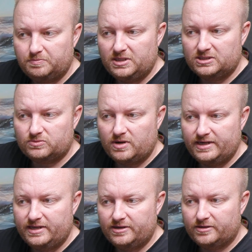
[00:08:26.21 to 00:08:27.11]
piece right
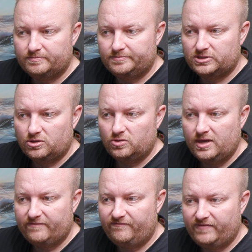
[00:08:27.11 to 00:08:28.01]
here. So you
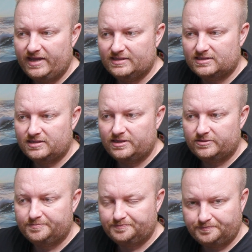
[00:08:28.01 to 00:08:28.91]
have fans in
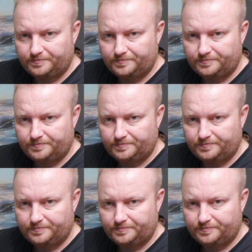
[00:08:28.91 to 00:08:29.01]
here